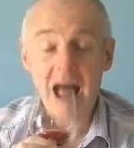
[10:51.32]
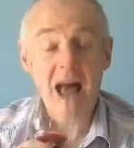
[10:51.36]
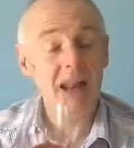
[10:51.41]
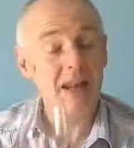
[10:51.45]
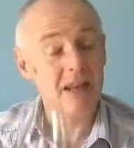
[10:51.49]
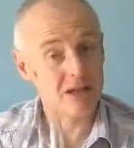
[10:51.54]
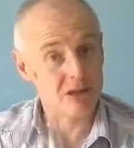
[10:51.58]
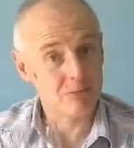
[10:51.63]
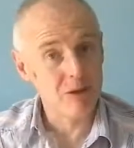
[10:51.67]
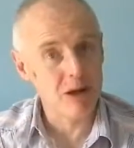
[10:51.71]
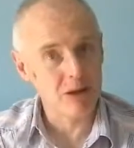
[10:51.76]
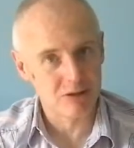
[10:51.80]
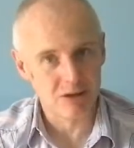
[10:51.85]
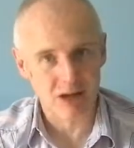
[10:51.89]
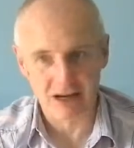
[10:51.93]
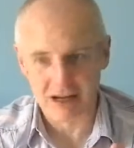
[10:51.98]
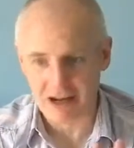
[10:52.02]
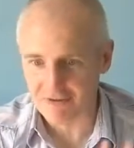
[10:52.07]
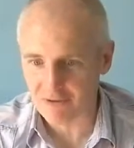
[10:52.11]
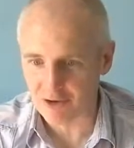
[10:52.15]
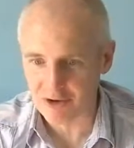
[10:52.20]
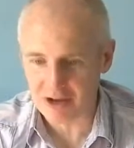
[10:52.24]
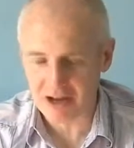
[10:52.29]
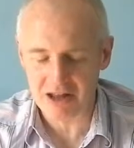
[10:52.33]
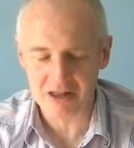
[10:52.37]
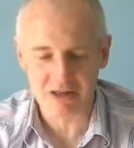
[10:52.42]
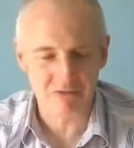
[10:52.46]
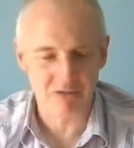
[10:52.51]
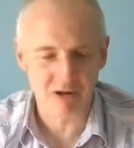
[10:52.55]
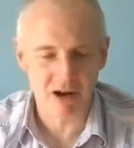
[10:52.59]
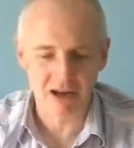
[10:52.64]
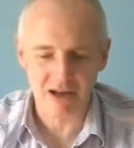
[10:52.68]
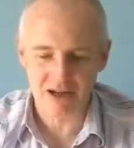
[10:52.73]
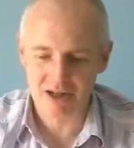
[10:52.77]
And it smells like I've got it in the
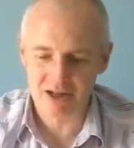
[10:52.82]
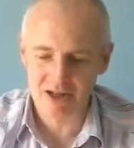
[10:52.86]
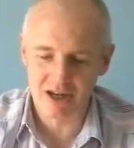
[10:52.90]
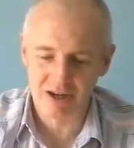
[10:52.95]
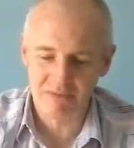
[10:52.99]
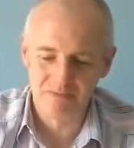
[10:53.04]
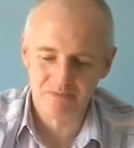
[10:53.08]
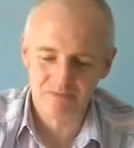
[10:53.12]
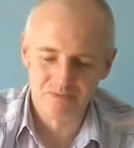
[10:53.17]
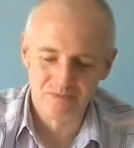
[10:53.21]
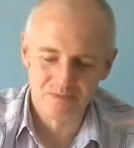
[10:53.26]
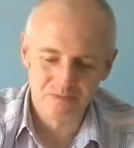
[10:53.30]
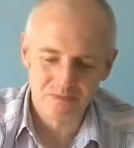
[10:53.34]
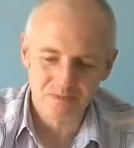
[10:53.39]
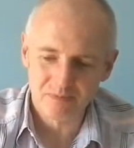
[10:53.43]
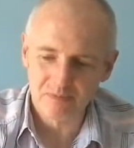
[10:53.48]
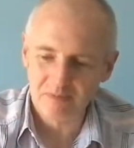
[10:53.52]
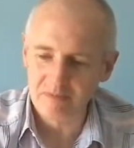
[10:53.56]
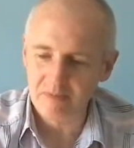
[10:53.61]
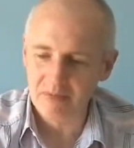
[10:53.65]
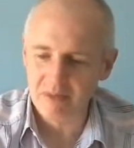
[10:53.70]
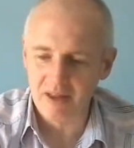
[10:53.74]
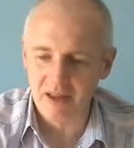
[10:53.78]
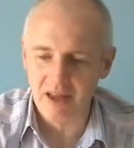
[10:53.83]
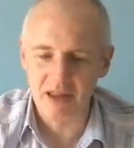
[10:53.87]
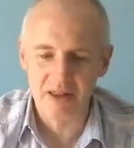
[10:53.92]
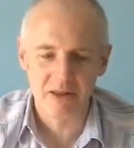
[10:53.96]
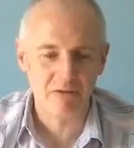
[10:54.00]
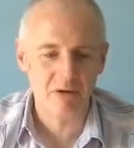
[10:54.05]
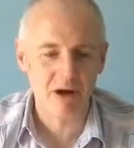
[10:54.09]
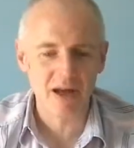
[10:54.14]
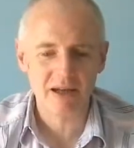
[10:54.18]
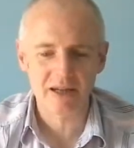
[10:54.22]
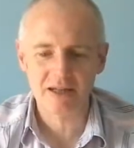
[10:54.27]
right
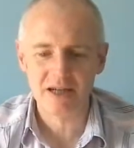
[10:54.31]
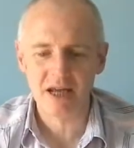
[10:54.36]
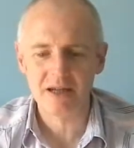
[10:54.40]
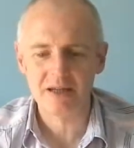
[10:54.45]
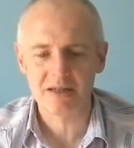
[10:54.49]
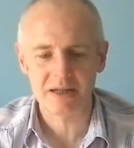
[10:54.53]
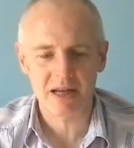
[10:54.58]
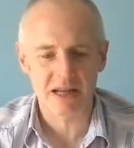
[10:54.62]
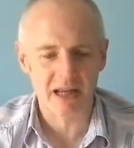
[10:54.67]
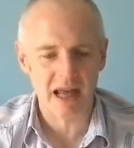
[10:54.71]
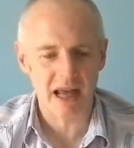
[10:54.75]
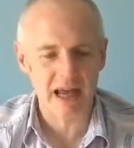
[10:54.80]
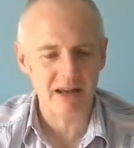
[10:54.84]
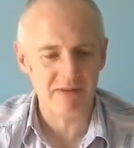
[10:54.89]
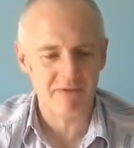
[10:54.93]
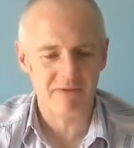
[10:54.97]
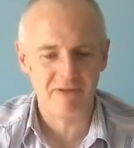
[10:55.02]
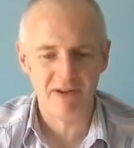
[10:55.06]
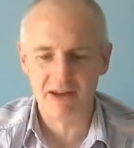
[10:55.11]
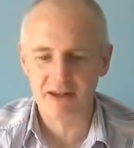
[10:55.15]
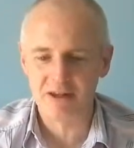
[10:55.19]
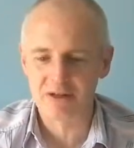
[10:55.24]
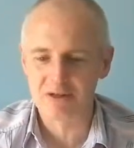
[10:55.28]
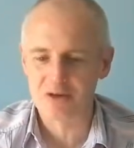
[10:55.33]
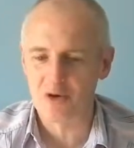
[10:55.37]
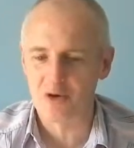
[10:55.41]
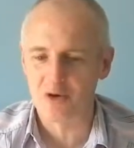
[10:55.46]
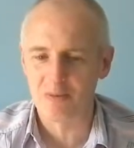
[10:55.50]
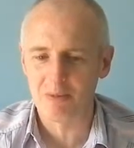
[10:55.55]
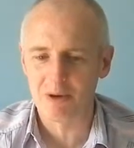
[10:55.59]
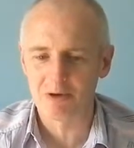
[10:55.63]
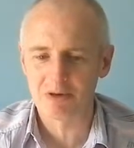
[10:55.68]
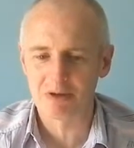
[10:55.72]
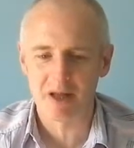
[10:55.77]
tasting. It feels
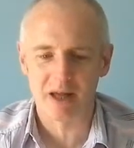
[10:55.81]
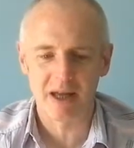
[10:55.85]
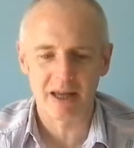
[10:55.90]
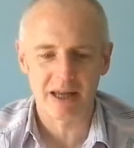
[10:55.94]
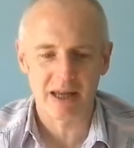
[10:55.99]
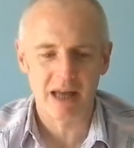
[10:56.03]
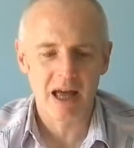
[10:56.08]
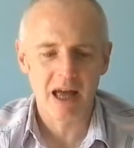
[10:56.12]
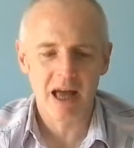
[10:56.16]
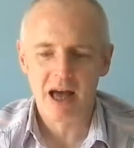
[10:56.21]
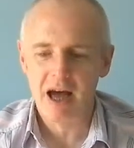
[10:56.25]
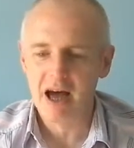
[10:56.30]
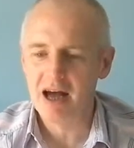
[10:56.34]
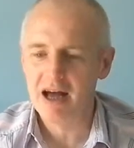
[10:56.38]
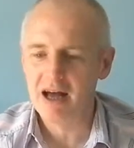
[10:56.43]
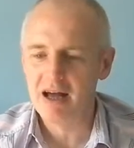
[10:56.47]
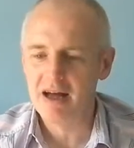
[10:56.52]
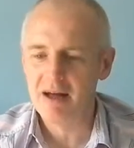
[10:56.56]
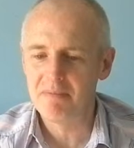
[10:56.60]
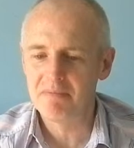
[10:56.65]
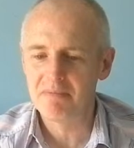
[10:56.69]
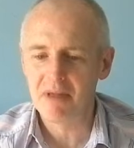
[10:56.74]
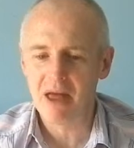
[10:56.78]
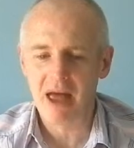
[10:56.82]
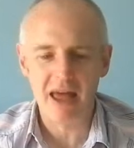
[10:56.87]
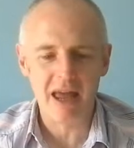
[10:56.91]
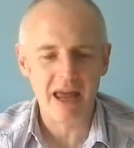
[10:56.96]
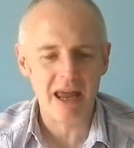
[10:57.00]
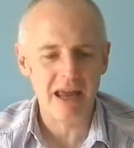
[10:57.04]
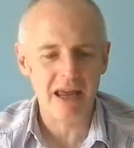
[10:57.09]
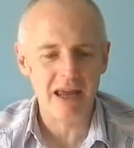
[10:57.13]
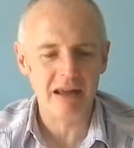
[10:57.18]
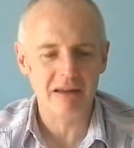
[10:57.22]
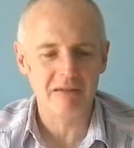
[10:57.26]
almost like
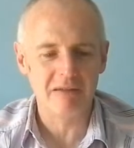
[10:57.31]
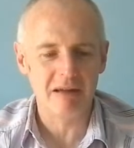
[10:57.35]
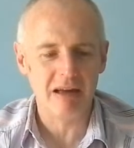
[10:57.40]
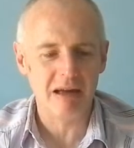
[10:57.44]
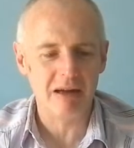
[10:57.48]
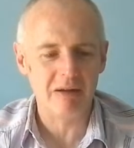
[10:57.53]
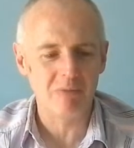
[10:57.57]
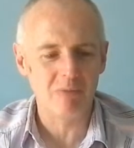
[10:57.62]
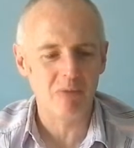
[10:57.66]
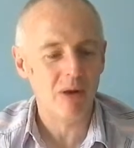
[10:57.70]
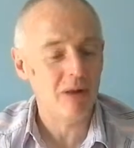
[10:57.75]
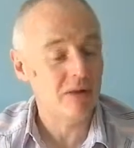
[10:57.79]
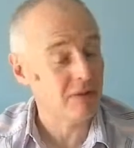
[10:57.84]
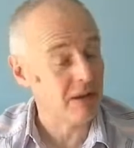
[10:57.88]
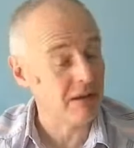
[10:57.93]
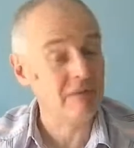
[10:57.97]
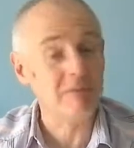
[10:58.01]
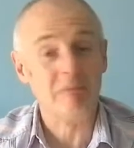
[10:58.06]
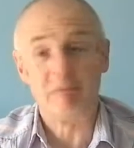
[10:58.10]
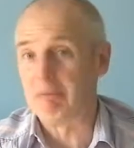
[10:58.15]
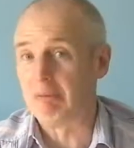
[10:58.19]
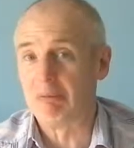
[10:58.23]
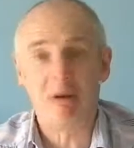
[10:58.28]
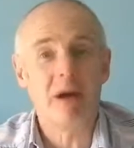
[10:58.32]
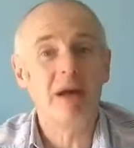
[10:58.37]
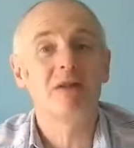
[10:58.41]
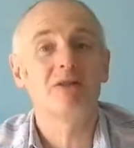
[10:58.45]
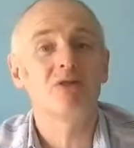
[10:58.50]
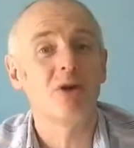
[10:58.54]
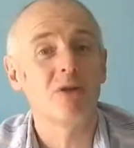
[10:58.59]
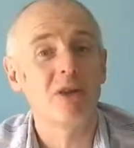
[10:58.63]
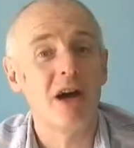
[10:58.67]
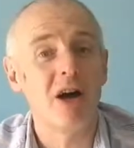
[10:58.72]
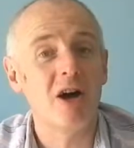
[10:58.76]
it's
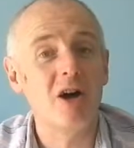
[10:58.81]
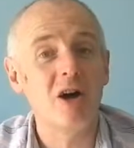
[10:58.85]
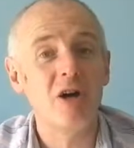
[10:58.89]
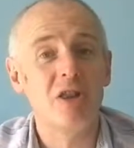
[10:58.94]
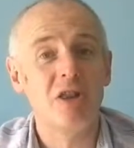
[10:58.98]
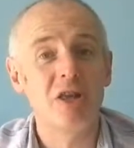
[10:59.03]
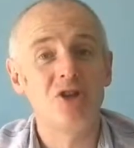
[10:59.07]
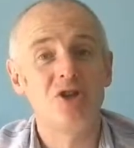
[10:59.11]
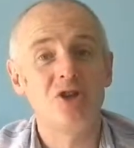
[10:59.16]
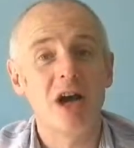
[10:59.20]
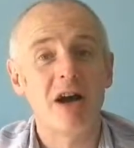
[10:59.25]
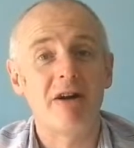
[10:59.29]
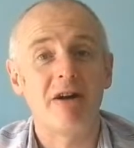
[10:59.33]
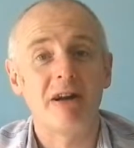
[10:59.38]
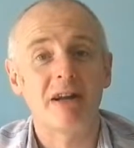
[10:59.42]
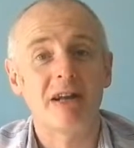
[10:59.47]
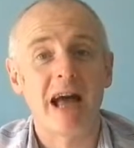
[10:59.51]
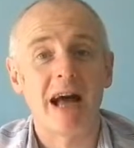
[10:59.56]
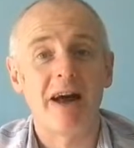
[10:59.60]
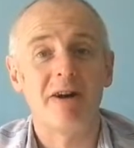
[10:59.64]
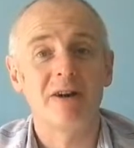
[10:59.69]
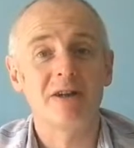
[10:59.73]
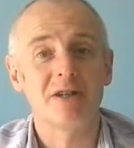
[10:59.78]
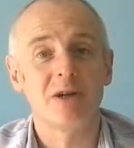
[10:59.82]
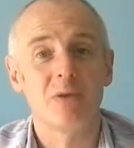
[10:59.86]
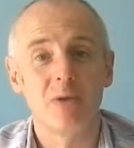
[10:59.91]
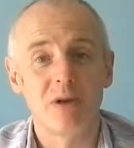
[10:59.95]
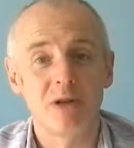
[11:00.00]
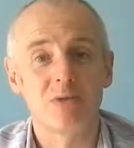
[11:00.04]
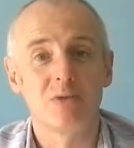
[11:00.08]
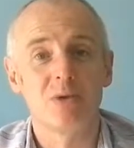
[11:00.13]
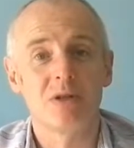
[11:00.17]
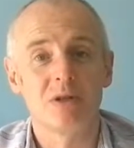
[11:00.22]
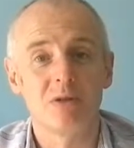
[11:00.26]
got that earthy cherry character,
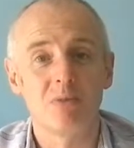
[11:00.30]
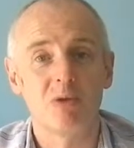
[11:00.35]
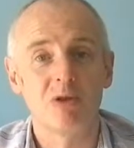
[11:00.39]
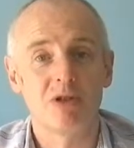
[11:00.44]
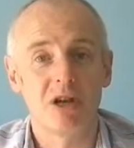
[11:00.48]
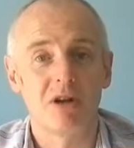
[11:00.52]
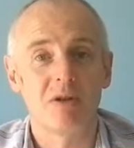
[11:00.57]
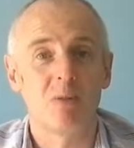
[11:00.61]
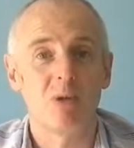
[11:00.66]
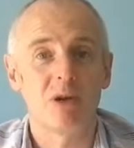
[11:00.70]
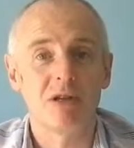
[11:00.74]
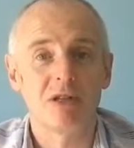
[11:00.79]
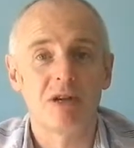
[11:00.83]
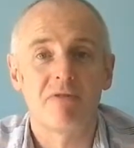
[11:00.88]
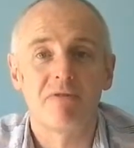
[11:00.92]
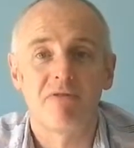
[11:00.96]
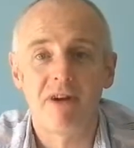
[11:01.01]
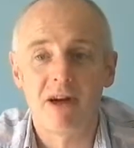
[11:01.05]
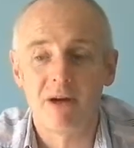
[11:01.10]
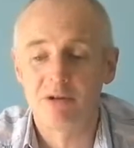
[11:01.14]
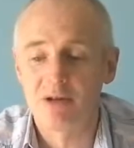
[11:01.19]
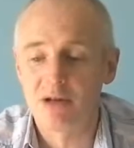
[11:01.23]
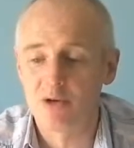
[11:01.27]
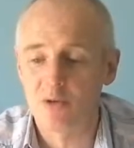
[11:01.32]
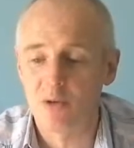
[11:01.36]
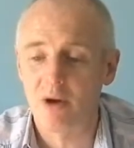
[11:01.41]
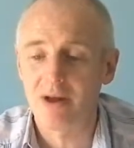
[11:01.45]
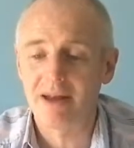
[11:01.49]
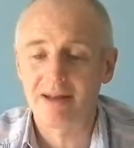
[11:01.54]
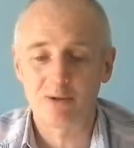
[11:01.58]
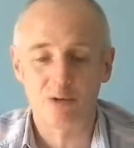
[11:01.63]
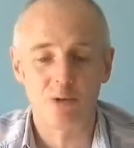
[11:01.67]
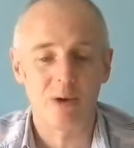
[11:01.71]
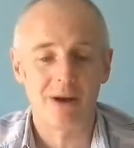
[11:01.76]
which I've found in quite